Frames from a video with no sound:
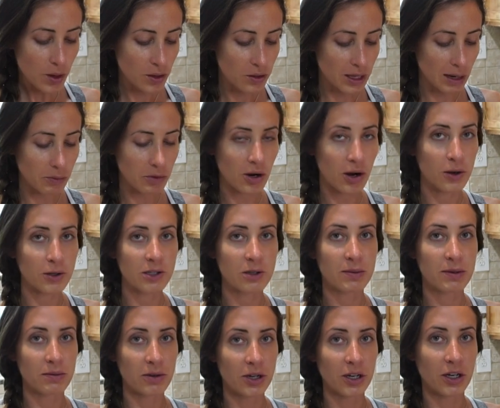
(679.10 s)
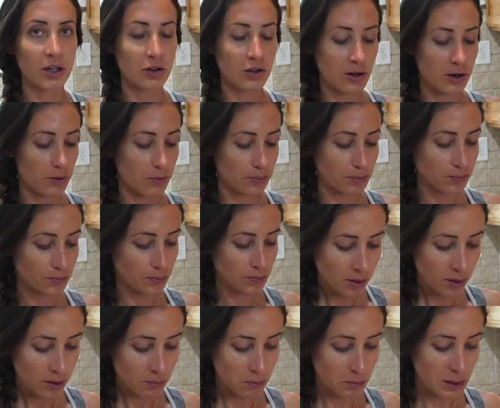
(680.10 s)
that would also be really good too.
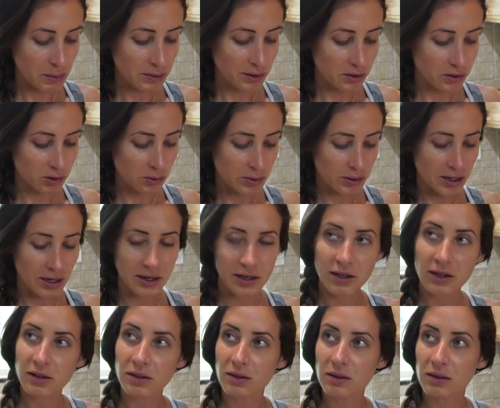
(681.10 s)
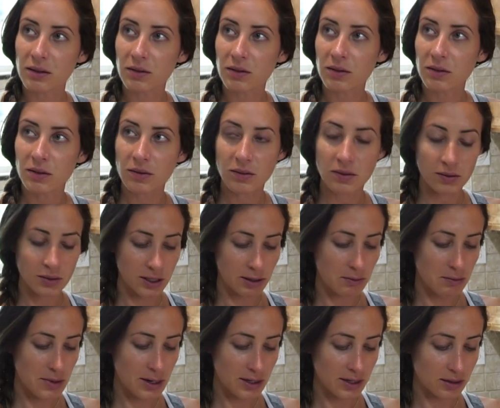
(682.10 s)
Maybe I'll do it with like,
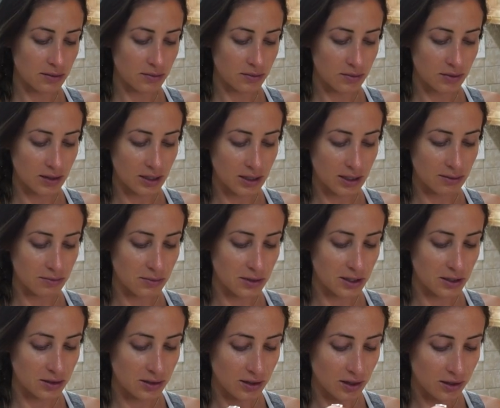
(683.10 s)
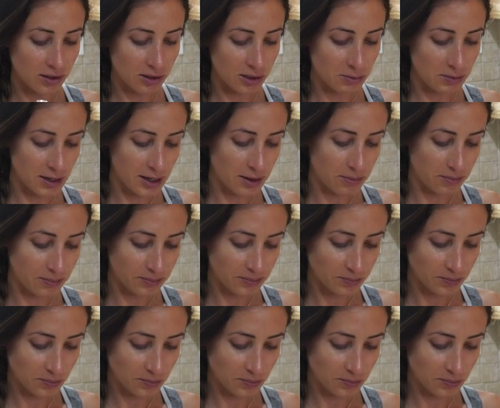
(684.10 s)
can we get some deer sausage made?